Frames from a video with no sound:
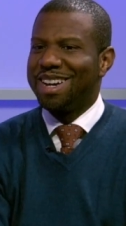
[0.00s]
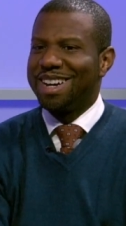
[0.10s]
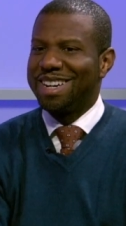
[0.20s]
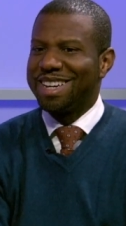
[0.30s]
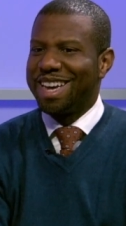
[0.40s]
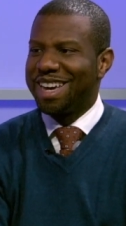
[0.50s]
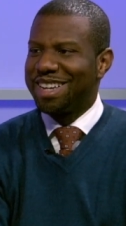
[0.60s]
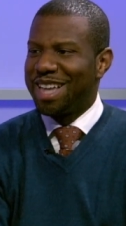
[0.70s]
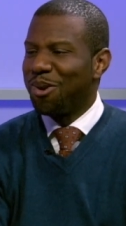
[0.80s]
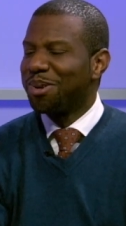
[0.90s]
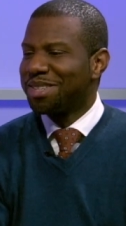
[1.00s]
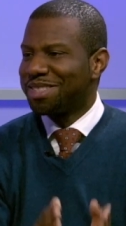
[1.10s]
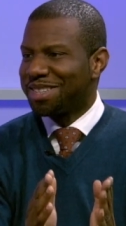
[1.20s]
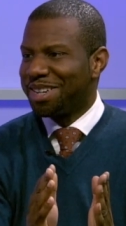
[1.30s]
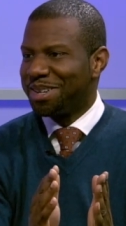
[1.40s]
Uh, and I
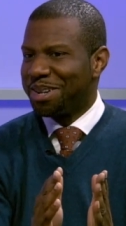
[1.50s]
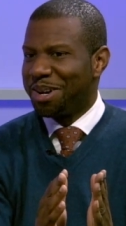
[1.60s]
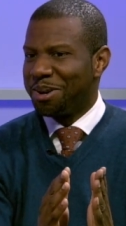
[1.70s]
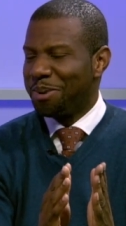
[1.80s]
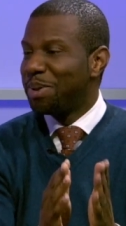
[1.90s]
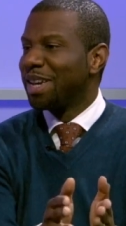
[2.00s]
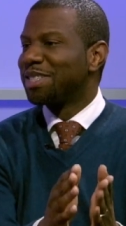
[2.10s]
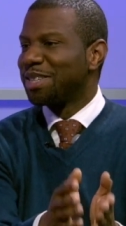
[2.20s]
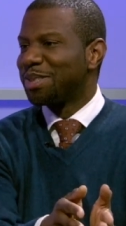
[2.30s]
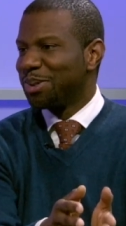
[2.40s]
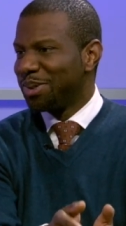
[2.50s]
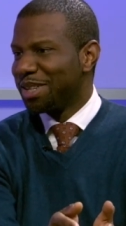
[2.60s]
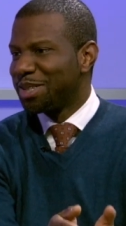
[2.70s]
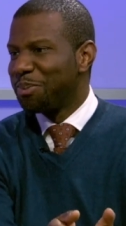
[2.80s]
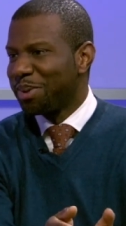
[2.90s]
was a, a, PhD student
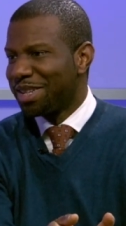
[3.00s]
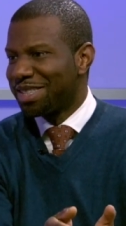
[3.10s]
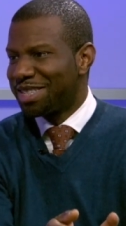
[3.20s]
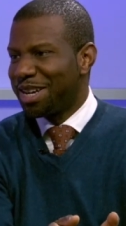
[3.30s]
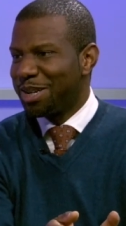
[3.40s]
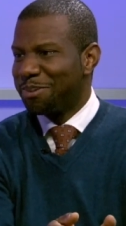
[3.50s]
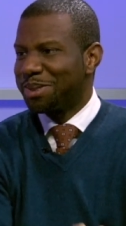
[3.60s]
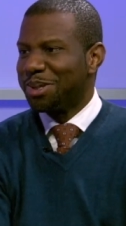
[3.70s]
at Temple at the time,